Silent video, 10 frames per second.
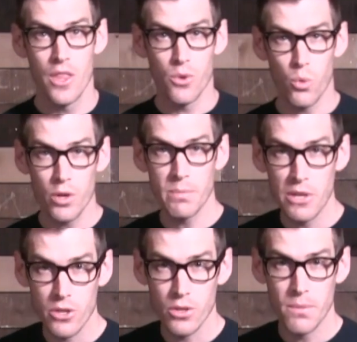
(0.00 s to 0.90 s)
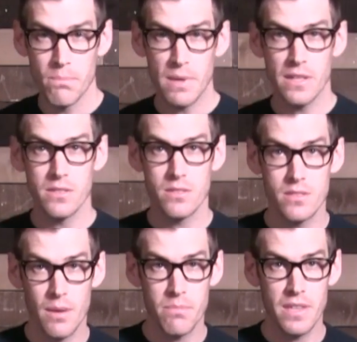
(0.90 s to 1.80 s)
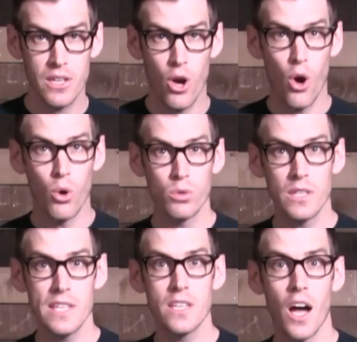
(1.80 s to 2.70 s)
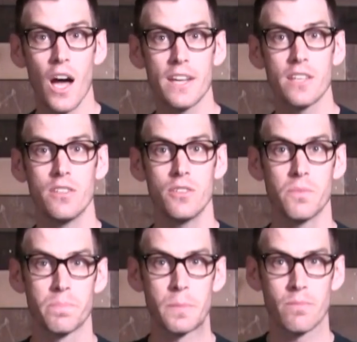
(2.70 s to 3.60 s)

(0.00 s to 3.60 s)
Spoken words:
The word miracle means something only God can do.